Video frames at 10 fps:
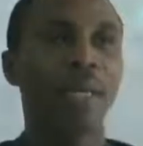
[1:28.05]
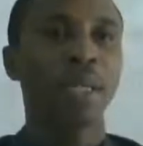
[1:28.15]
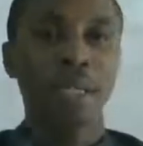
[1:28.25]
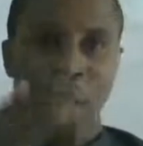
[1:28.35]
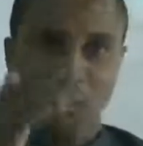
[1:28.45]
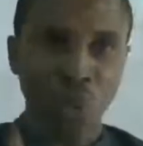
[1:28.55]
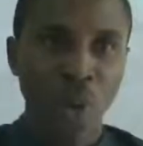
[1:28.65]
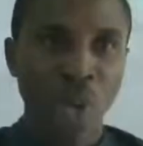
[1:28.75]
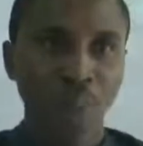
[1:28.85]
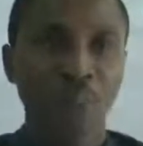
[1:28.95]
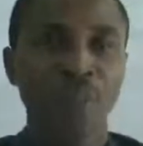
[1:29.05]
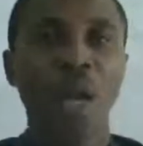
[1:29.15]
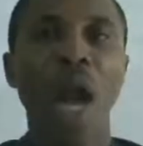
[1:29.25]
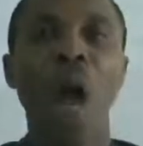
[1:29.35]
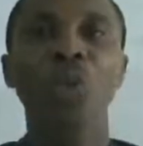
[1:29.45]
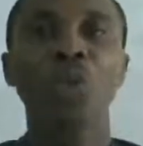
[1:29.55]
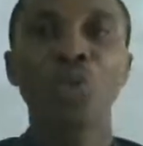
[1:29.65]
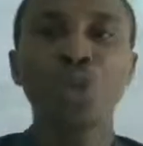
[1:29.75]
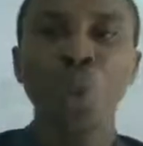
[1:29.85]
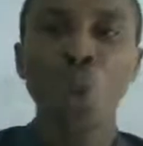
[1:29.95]
in that way. How would
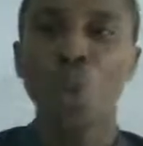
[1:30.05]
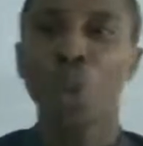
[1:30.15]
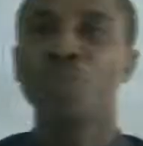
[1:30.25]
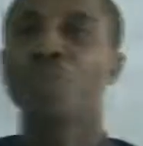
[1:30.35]
you know